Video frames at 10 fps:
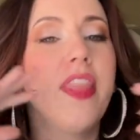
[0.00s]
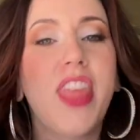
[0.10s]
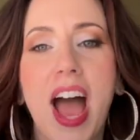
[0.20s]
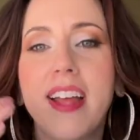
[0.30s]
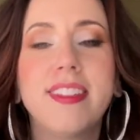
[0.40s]

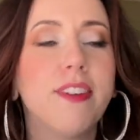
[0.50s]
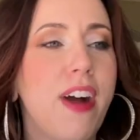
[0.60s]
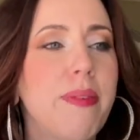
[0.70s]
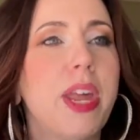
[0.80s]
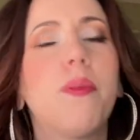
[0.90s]
That is the
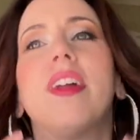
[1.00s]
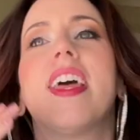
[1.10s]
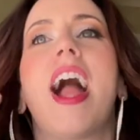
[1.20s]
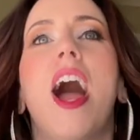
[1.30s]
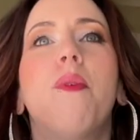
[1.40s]
vibe that I want.
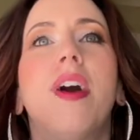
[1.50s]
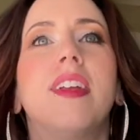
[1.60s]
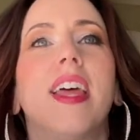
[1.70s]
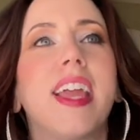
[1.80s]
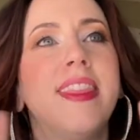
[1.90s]
I
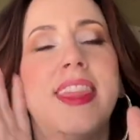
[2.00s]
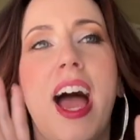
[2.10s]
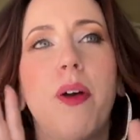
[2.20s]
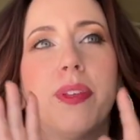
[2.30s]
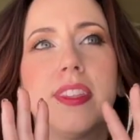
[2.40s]
want
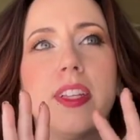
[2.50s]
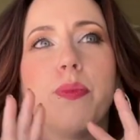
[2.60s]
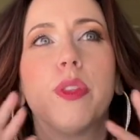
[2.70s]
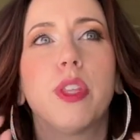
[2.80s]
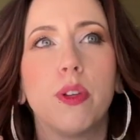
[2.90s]
that
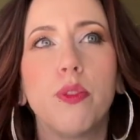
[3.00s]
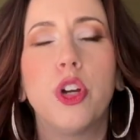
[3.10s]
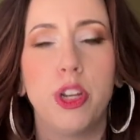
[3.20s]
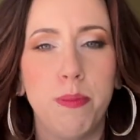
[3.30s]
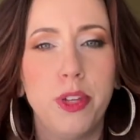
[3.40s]
with the
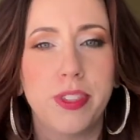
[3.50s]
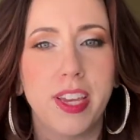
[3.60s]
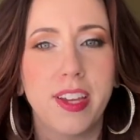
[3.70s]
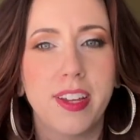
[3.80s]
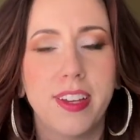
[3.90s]
good
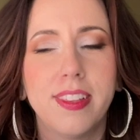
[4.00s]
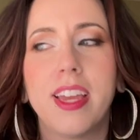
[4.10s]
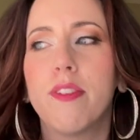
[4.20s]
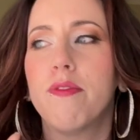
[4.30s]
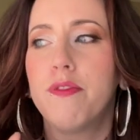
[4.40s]
music.
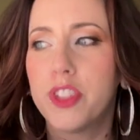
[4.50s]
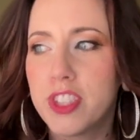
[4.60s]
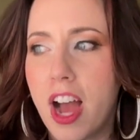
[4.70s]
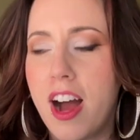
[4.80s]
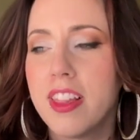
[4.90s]

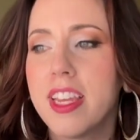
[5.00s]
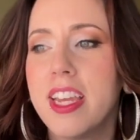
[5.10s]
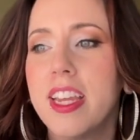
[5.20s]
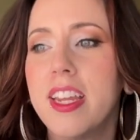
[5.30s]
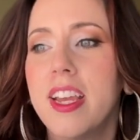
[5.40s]

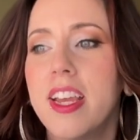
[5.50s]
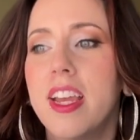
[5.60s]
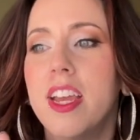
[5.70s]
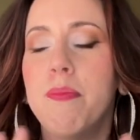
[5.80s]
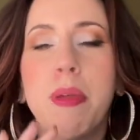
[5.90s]
Solid.
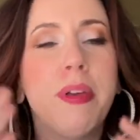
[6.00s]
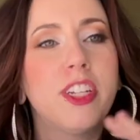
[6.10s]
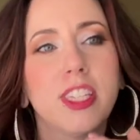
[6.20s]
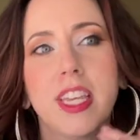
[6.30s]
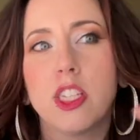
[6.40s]
Maybe it
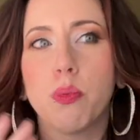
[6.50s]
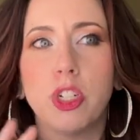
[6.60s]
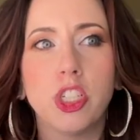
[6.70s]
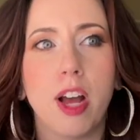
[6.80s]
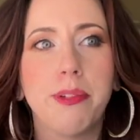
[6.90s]
just
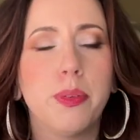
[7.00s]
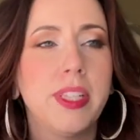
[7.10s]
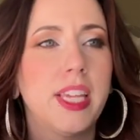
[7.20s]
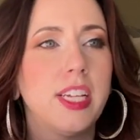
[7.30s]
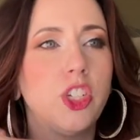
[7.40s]
switches off
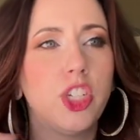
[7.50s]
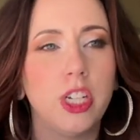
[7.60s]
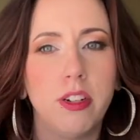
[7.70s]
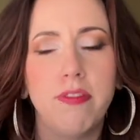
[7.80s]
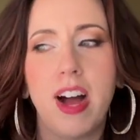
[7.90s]
between a
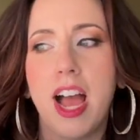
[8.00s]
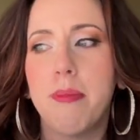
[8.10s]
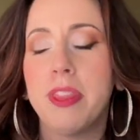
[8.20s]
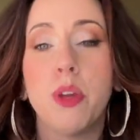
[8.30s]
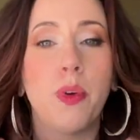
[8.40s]
chill
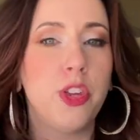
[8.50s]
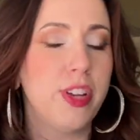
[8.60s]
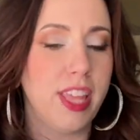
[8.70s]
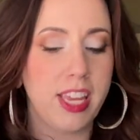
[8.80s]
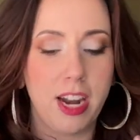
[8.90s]
vibe and then one you
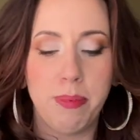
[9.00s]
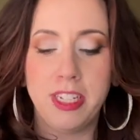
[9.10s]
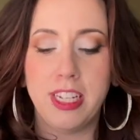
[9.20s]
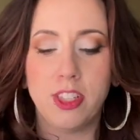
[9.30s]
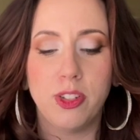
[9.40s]
can get up and
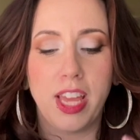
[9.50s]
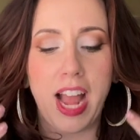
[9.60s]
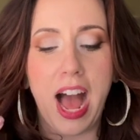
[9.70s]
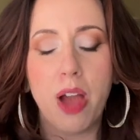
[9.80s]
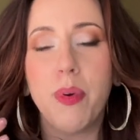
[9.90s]
dance
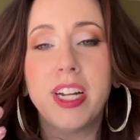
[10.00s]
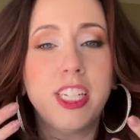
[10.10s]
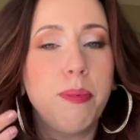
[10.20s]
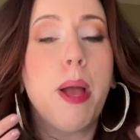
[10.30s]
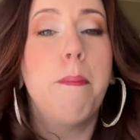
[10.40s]
to. I want it
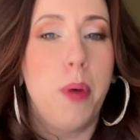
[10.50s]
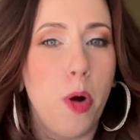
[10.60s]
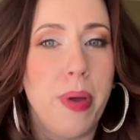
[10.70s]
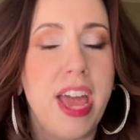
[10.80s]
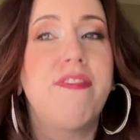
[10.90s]
to be a
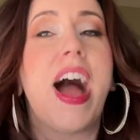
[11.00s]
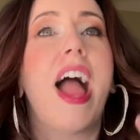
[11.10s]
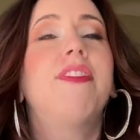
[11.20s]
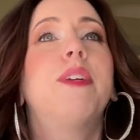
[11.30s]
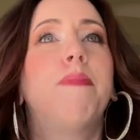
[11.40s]
moment. If I
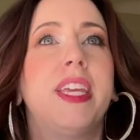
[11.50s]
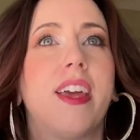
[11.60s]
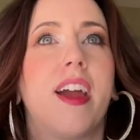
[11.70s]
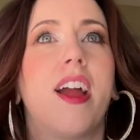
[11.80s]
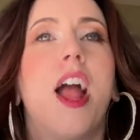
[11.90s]
have to be
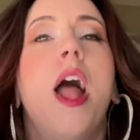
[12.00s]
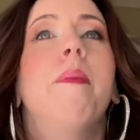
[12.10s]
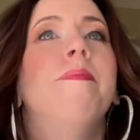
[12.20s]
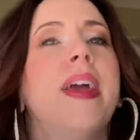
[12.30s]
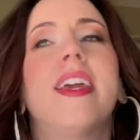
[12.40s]
there,
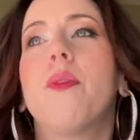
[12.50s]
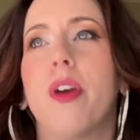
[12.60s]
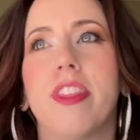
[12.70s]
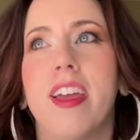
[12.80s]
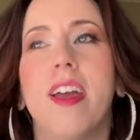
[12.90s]
make it
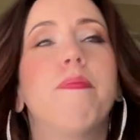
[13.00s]
worth it.